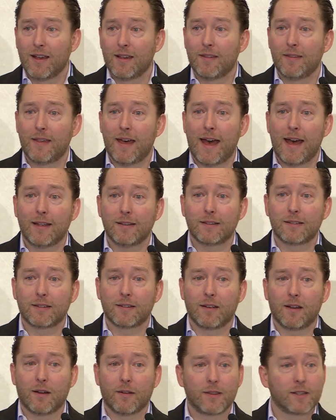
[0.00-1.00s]
that
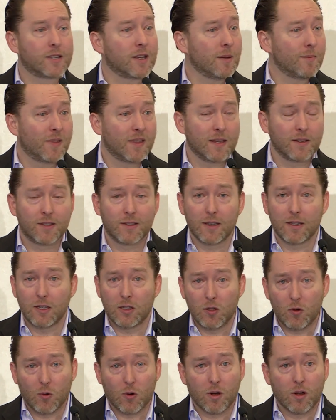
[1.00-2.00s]
are the same things that
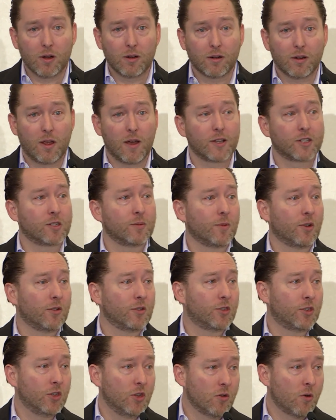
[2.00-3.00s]
your
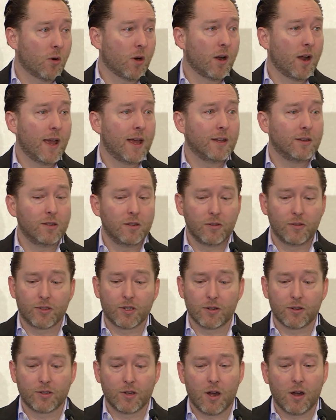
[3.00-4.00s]
customers, your end
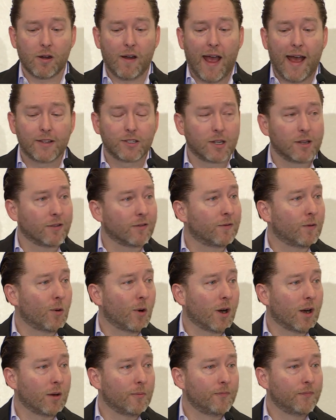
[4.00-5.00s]
users are asking
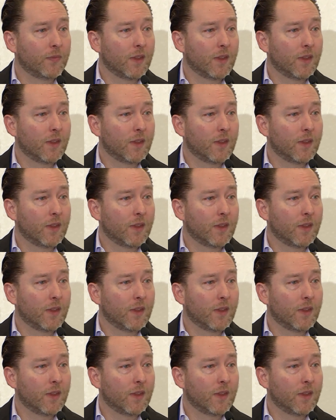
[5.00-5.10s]
for.